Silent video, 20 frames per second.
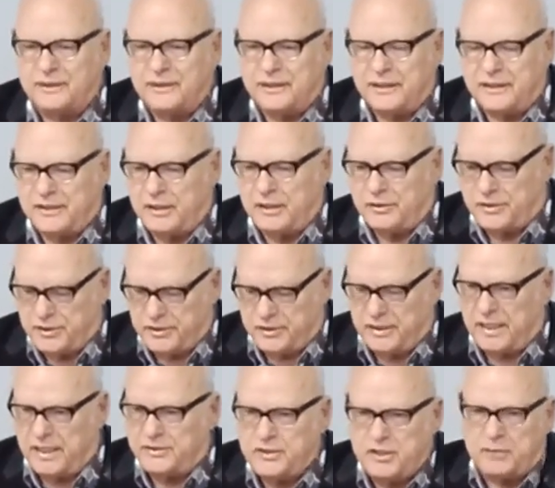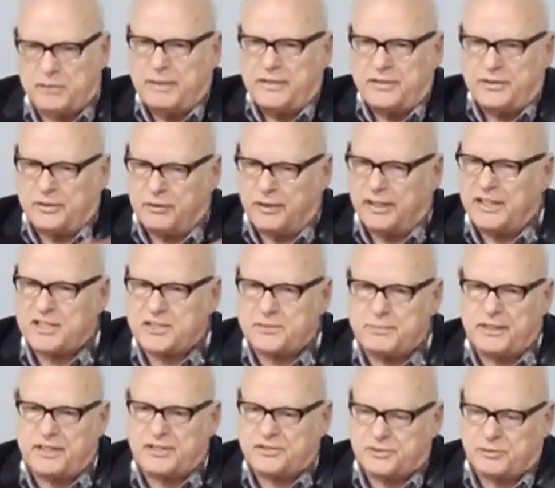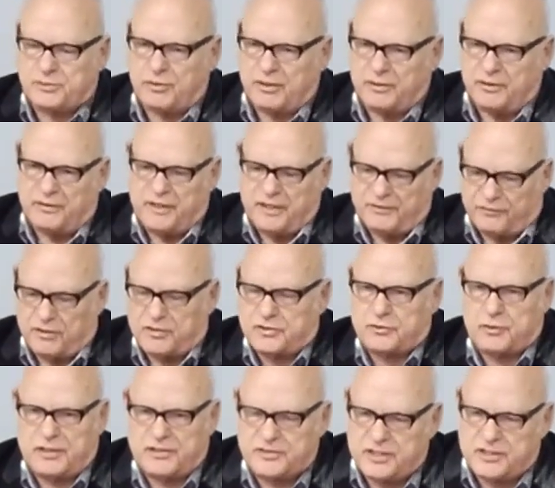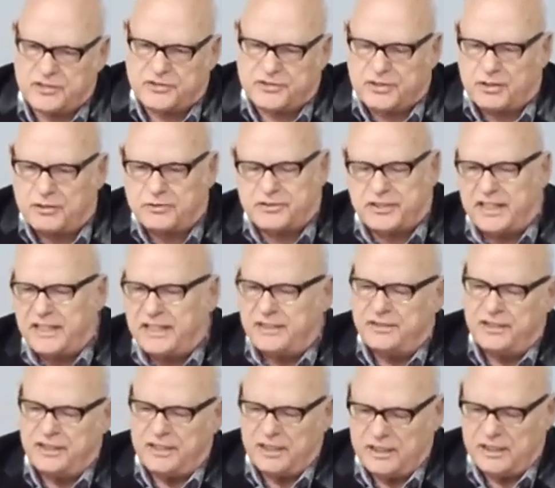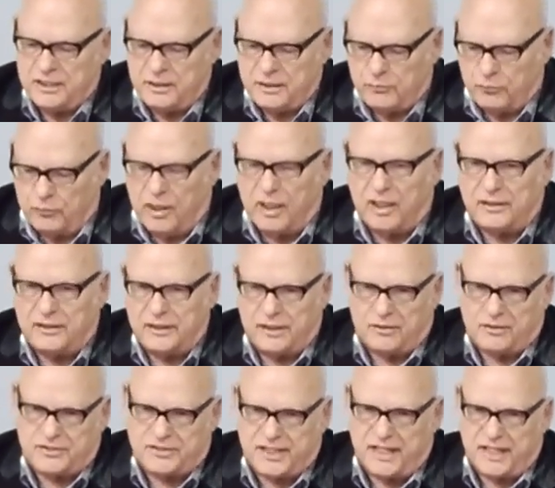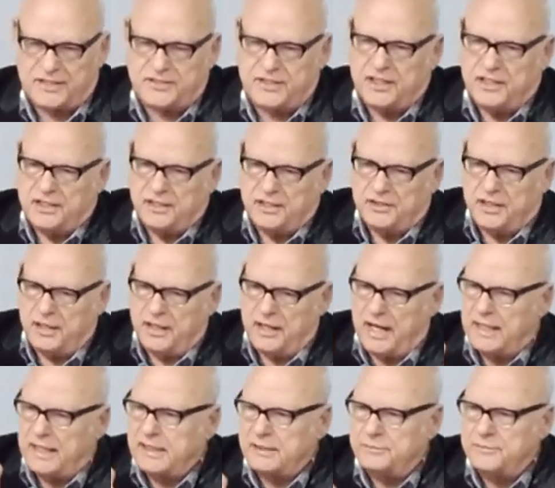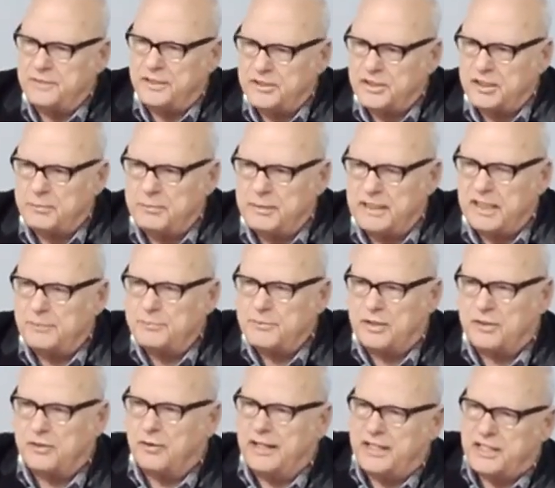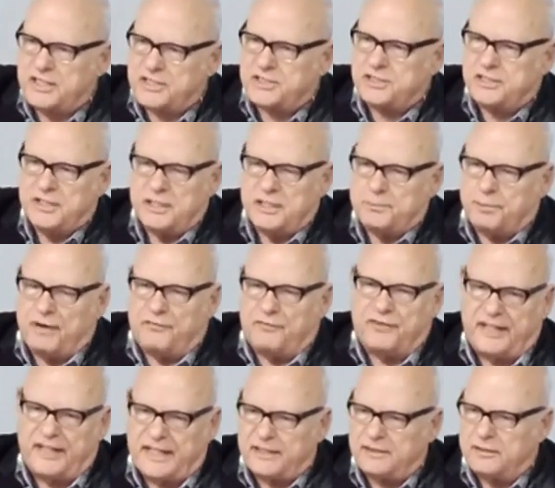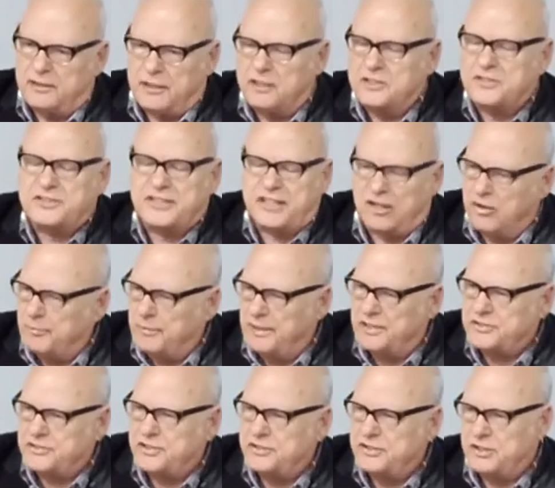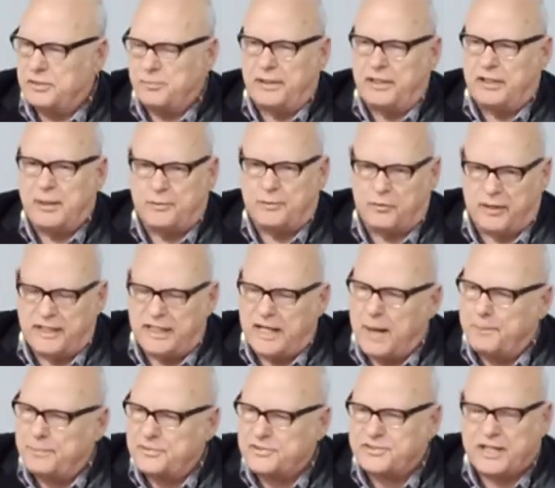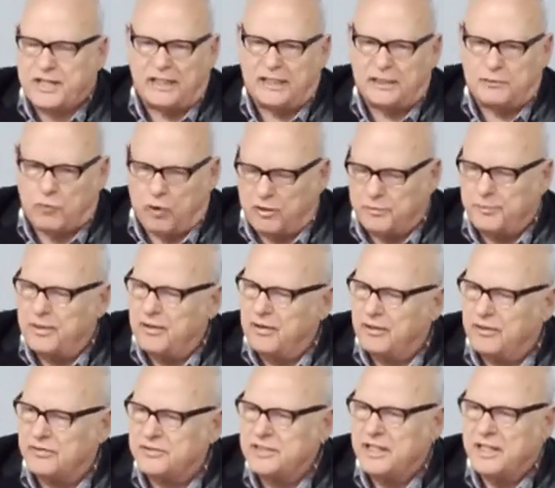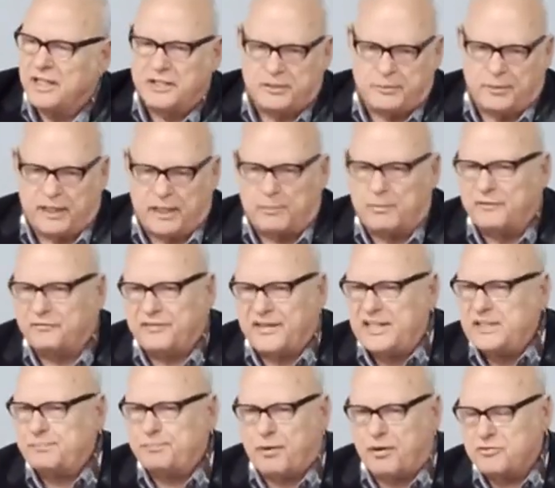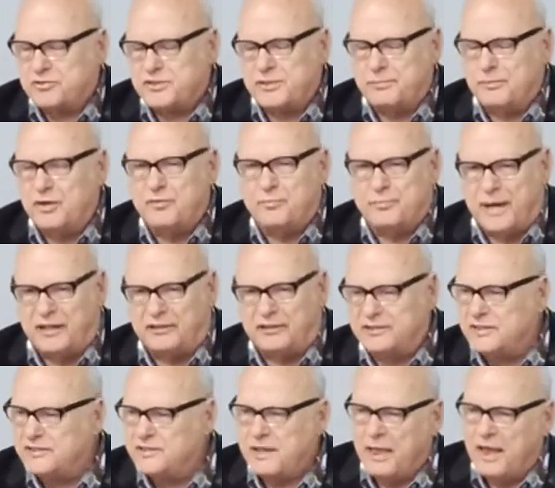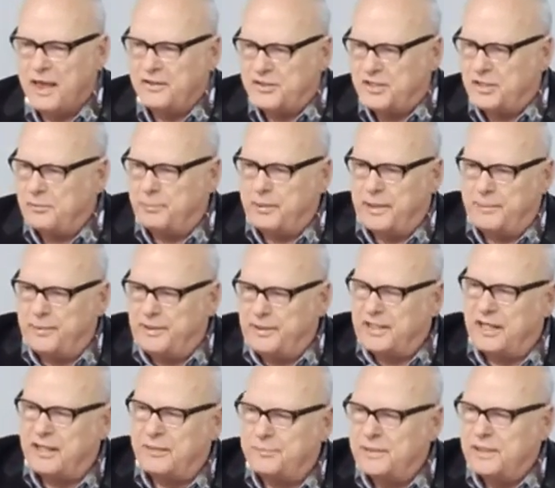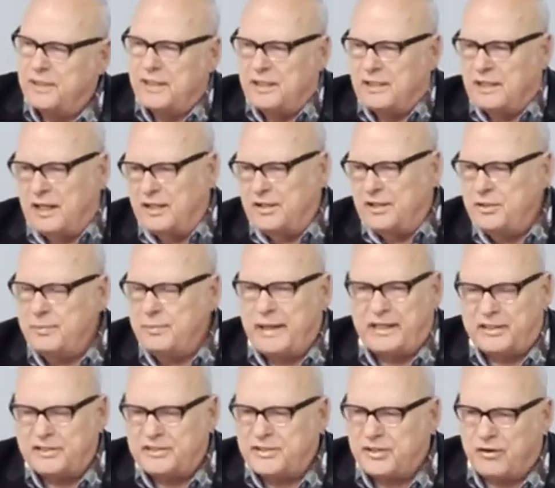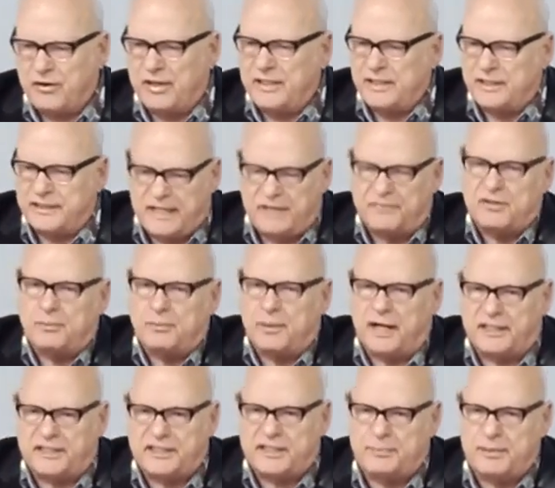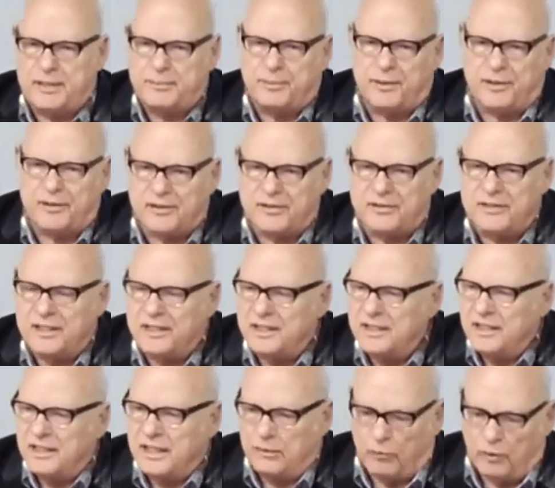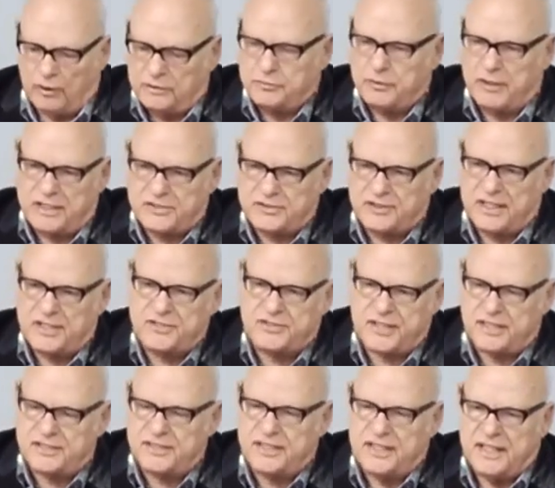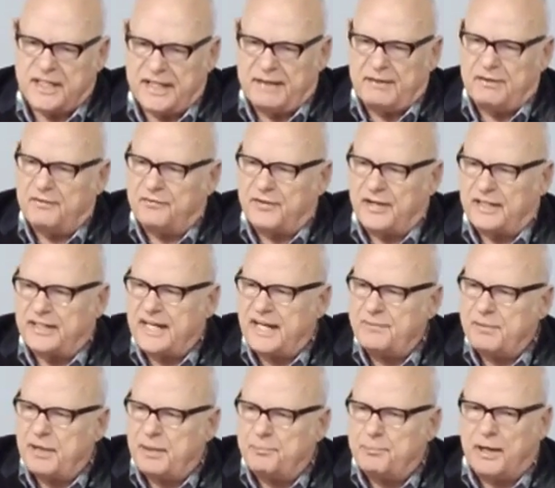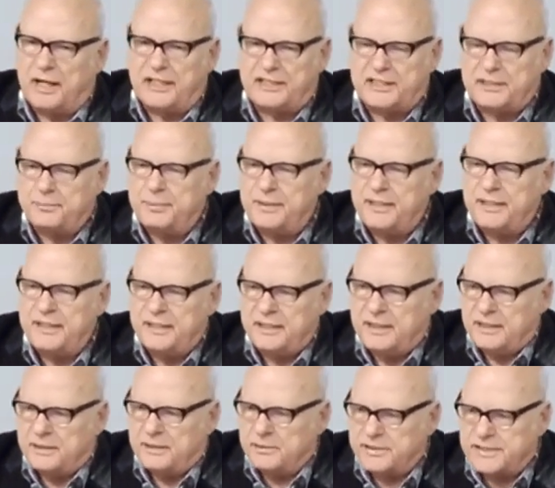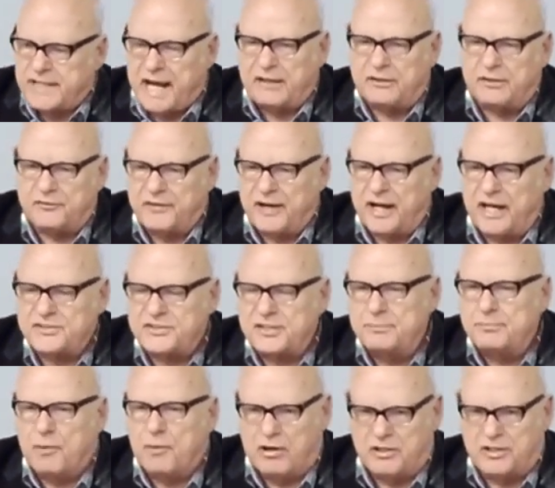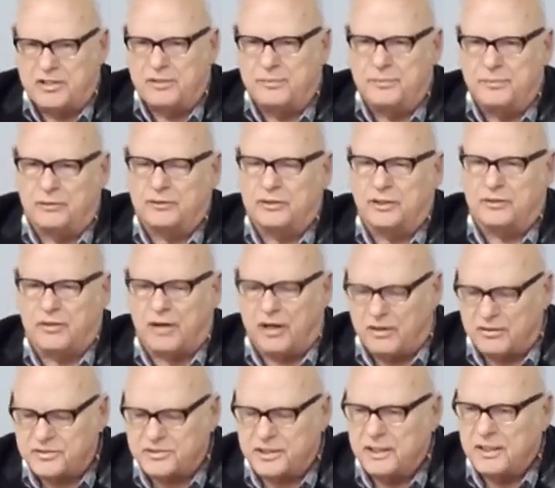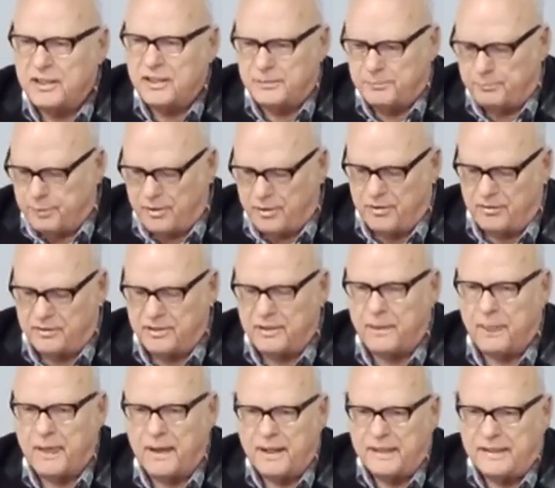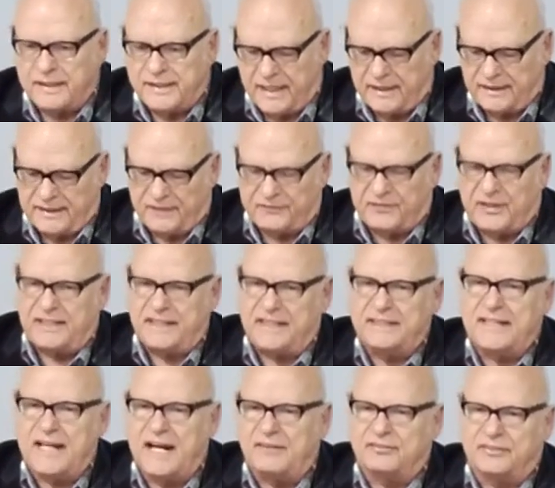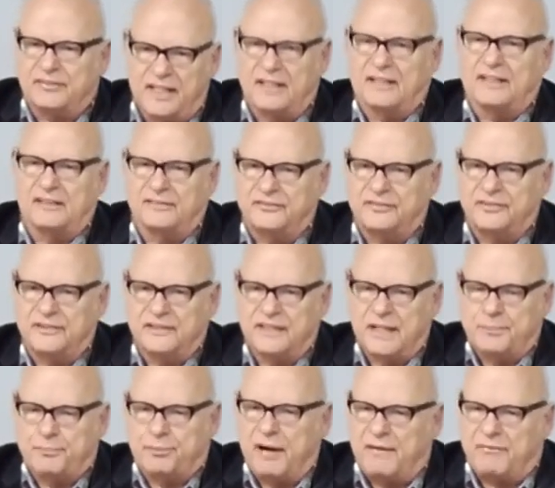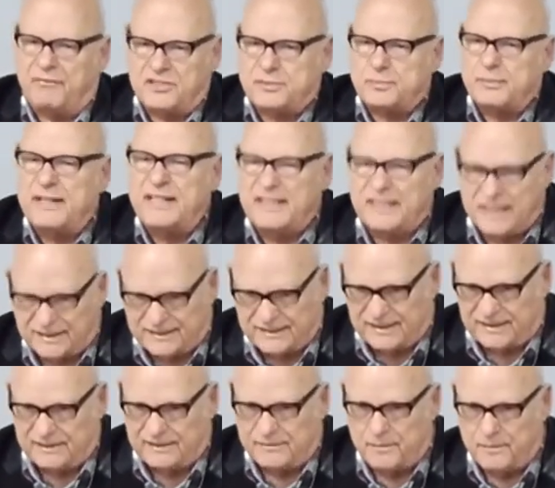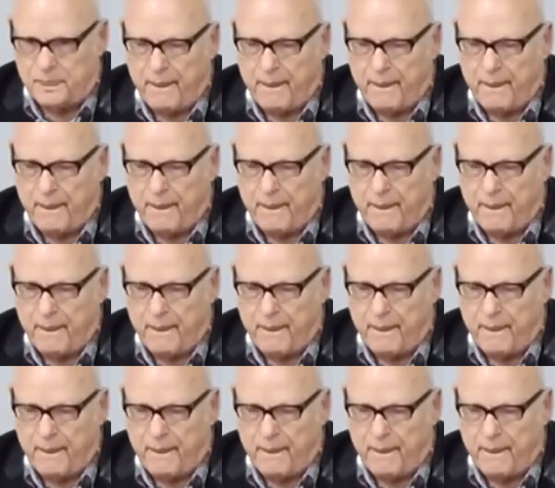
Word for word: You know, you and you can be the greatest minister in the world. First Corinthians 13 one, you know, says, yeah, I can, you can become the greatest prophetic unsettled mission. You can become great apostolic, work miracles. You become a faith person, move mountains. You can become a humanitarian and give your body to be burned. And one translation says, even if I gave my body to be sacrificed and martyrdom on the cross, burned, yet if I didn't have love, it profits me nothing.